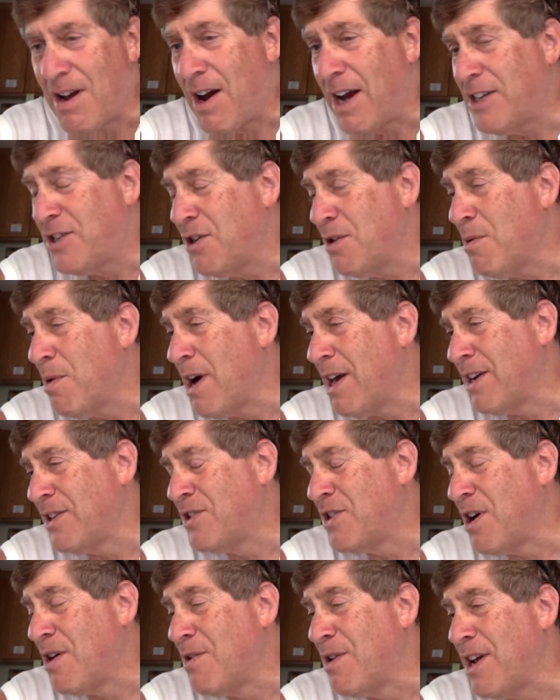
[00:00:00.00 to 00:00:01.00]
No, I do want to
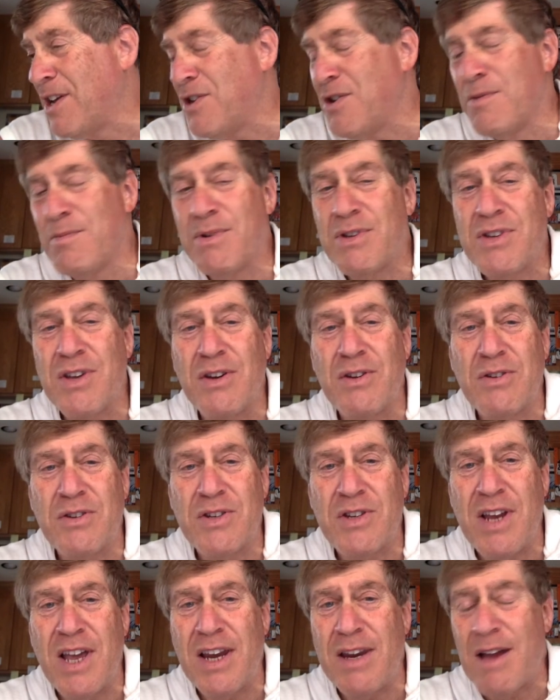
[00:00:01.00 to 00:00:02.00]
donate. You're
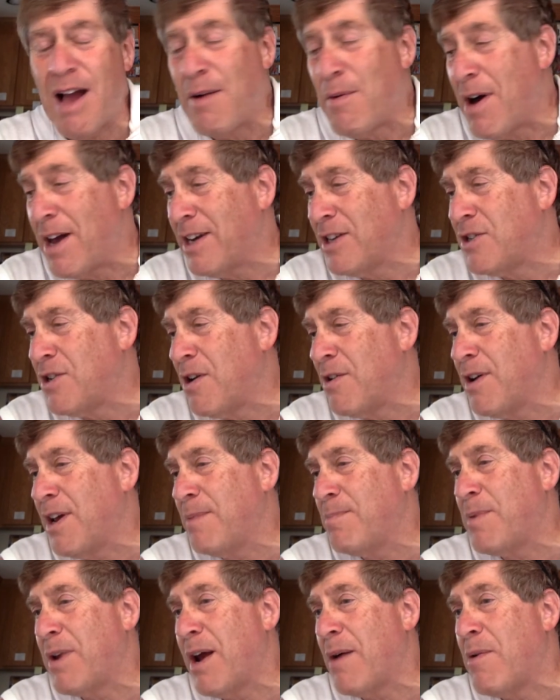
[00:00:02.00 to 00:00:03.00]
misunderstanding. I want to
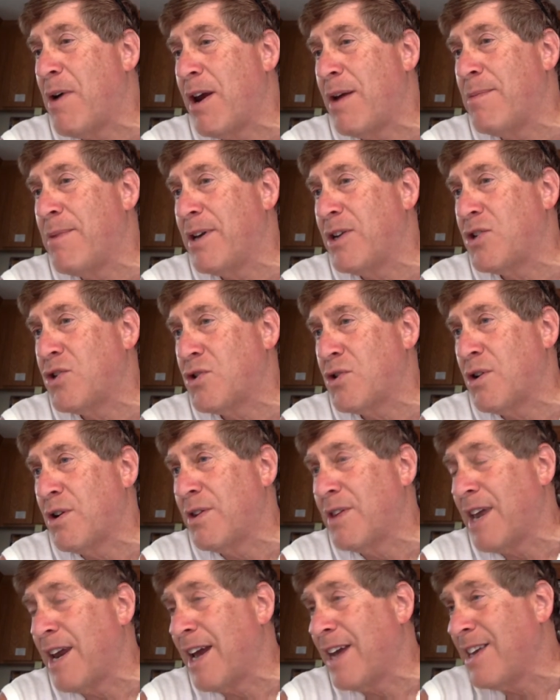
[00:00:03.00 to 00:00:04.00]
donate, but I want to make sure
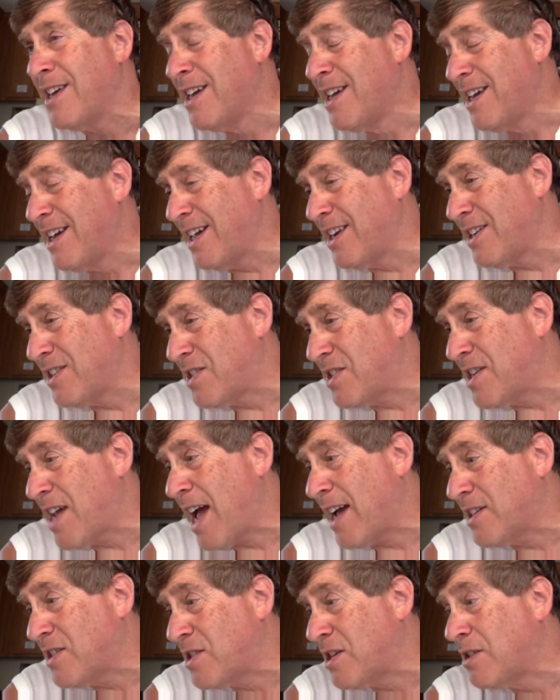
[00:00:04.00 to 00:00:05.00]
that it's
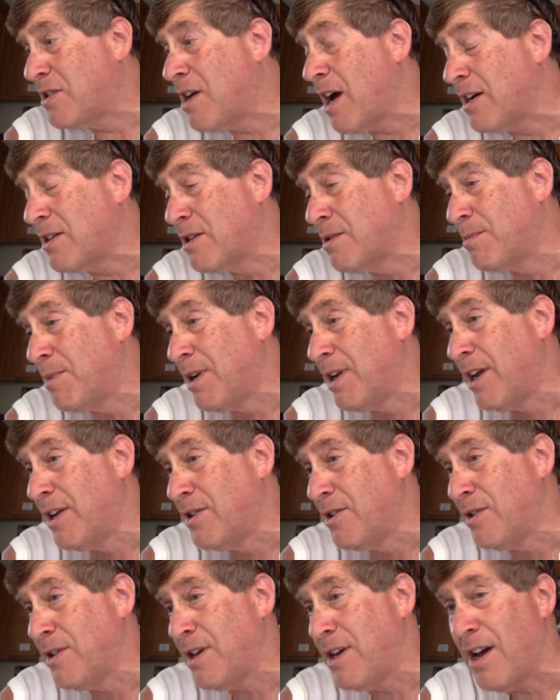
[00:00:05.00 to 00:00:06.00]
tax deductible
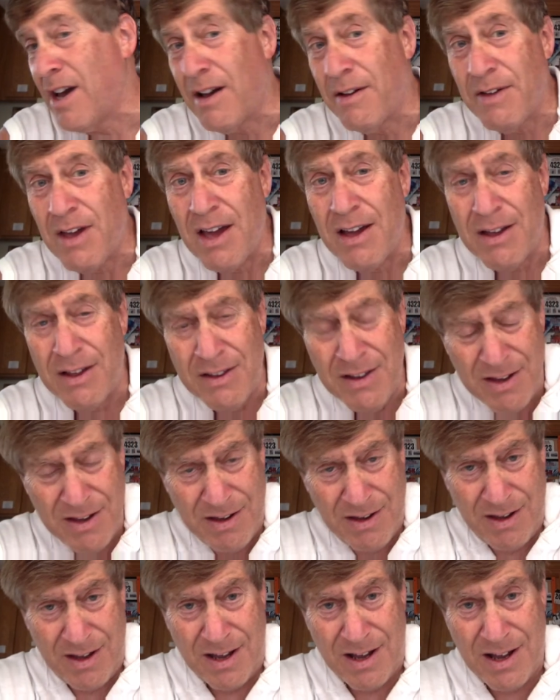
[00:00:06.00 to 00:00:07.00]
under the
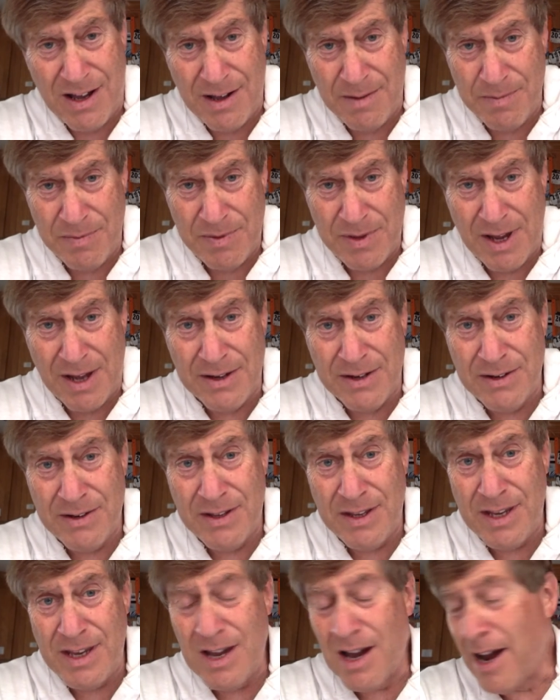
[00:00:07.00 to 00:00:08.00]

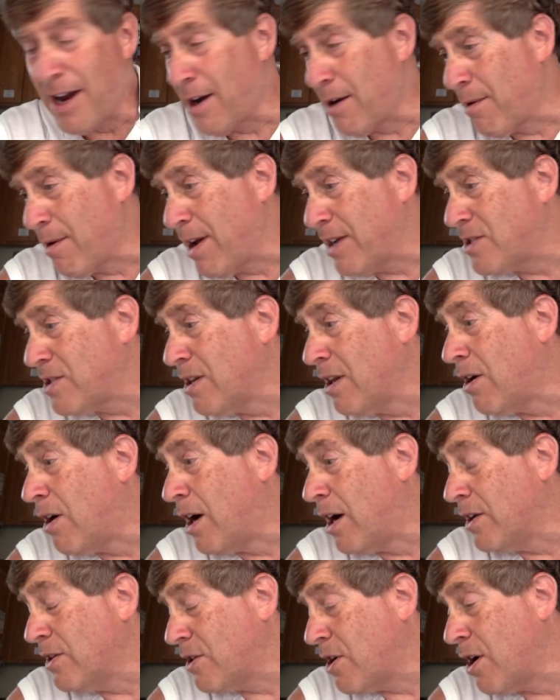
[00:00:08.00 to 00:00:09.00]
IRS
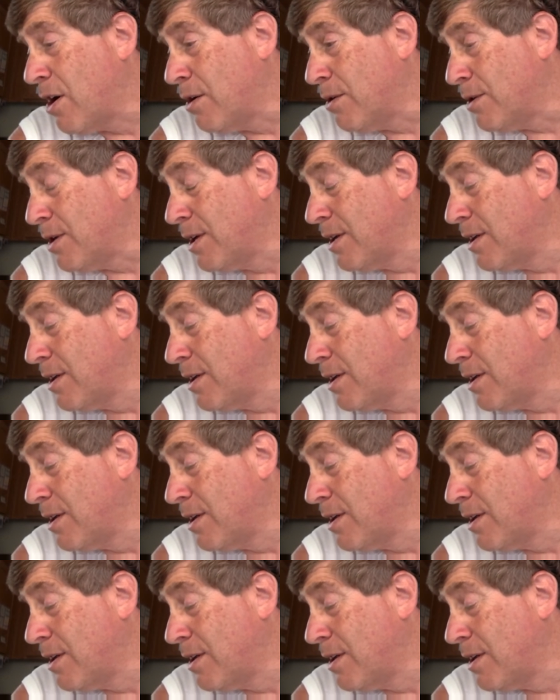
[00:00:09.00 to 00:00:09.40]
law code.